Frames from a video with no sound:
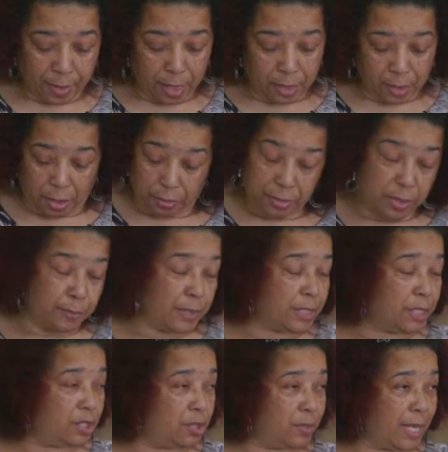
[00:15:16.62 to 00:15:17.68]
Learn as much
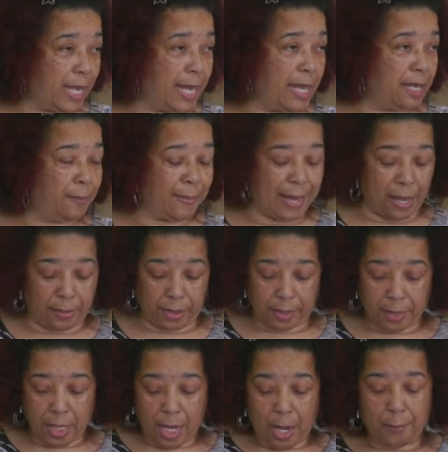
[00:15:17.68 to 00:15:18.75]
as you can about it.
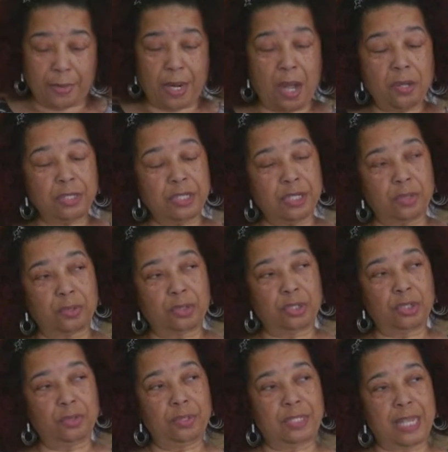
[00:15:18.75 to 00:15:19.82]
But also
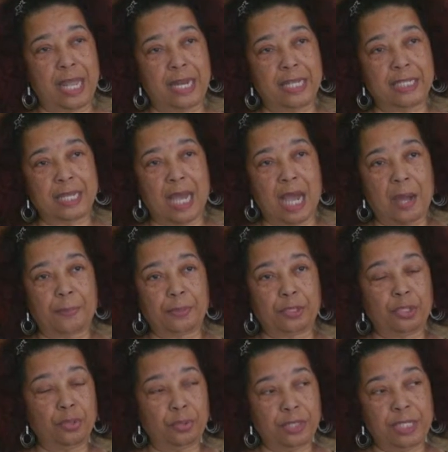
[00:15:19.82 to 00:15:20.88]
use that as an
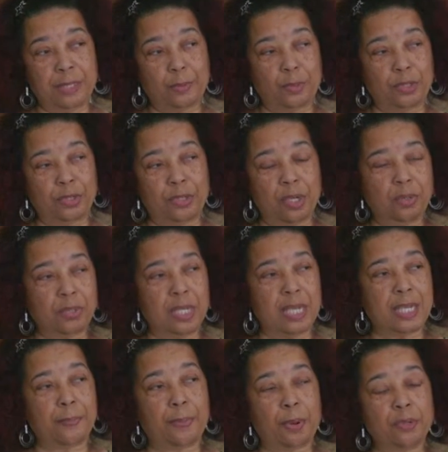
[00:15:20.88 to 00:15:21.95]
opportunity. When you don't
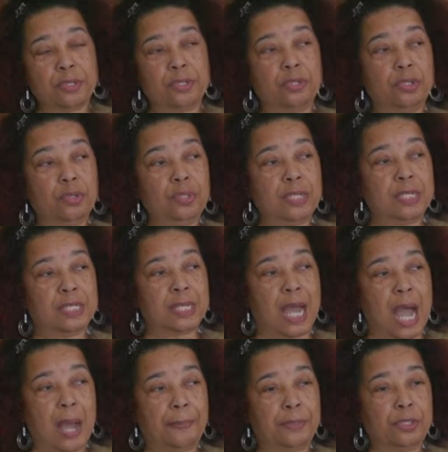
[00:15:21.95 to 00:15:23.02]
take it personal, use it as an
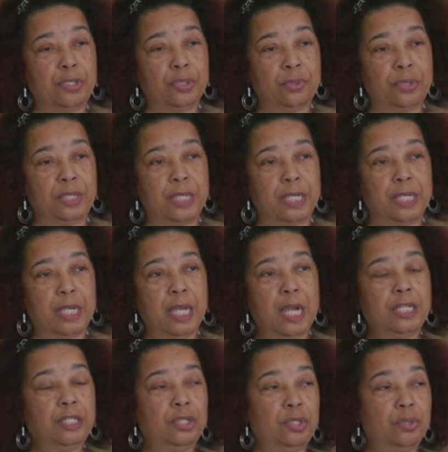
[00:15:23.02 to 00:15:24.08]
opportunity
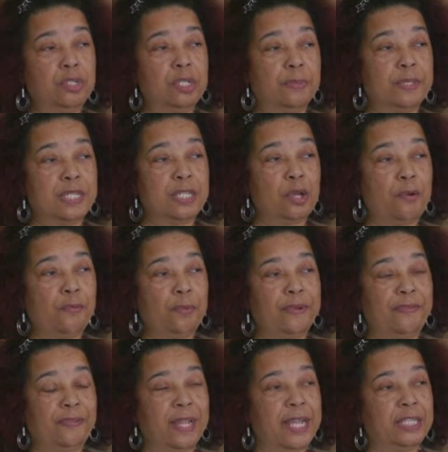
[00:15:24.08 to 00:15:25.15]
to do some
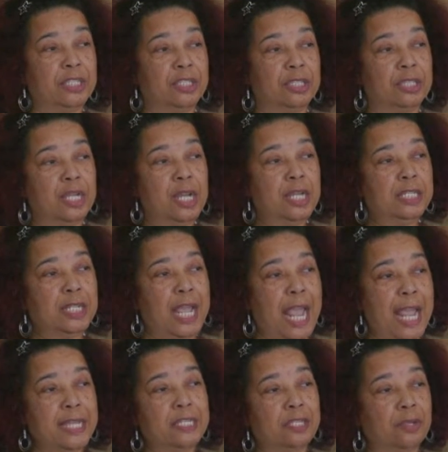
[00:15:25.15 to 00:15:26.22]
self-reflection, to
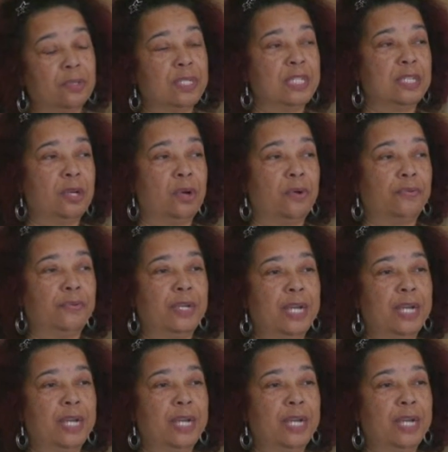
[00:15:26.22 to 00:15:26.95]
ask yourself